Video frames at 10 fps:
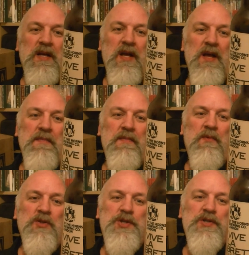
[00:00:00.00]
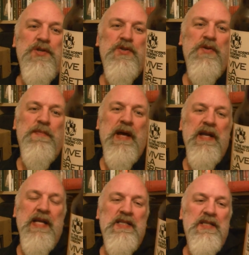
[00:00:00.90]
Um, what should you do about
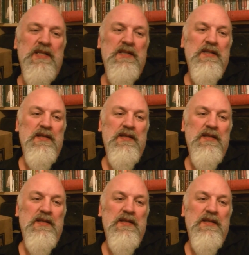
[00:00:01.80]
this?